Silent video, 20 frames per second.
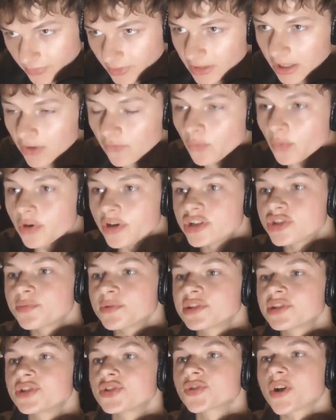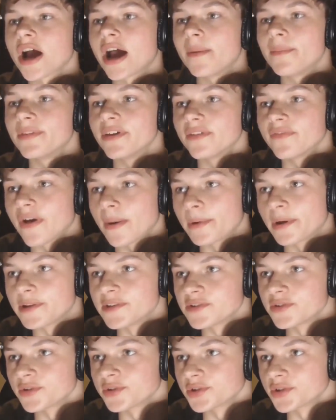of words which describe the feminine
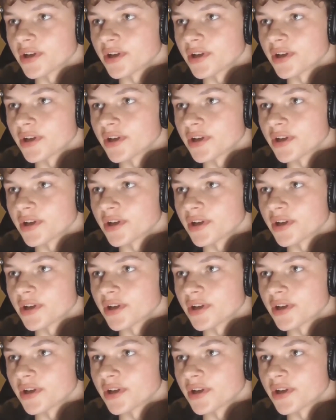social